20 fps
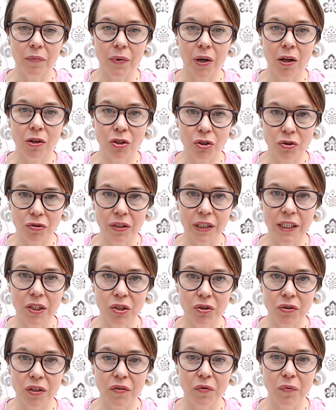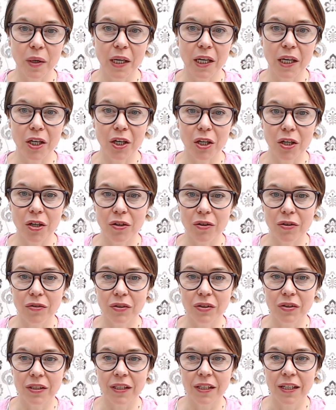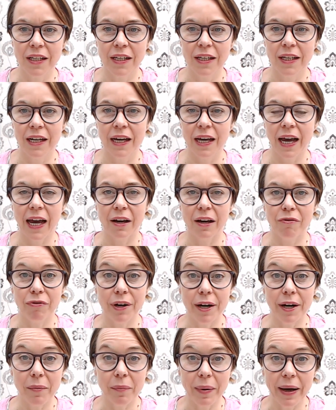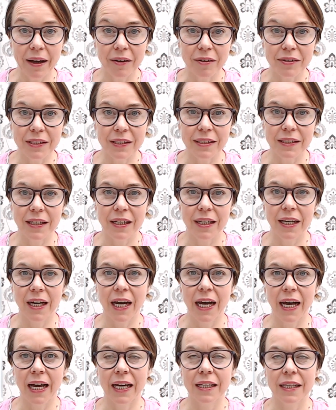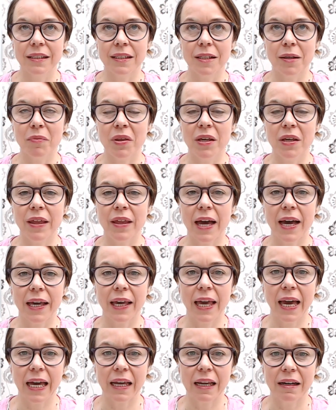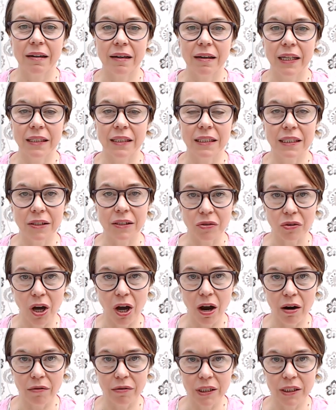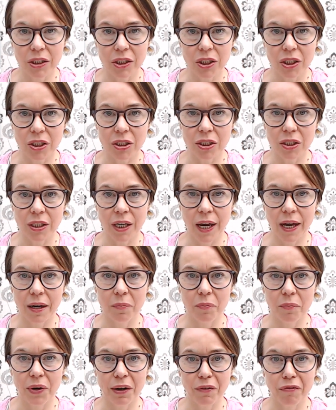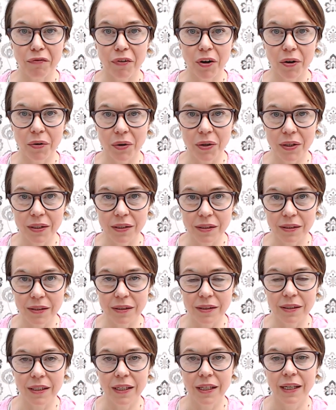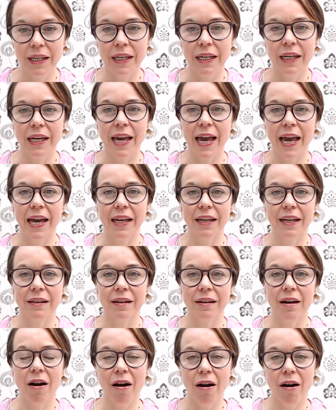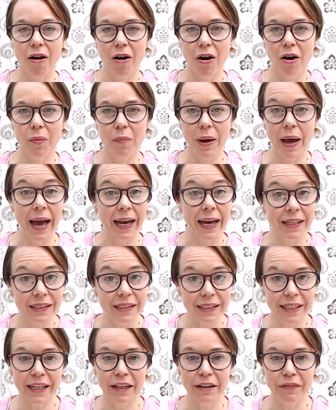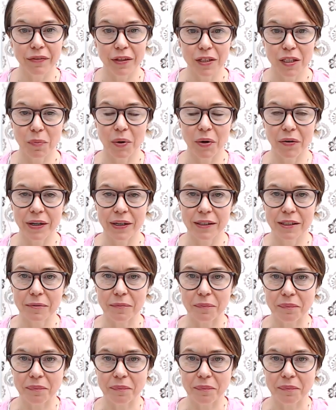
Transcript: cultural history of being used and written about as something that can instill courage, can bring focus, can calm and lift the spirit.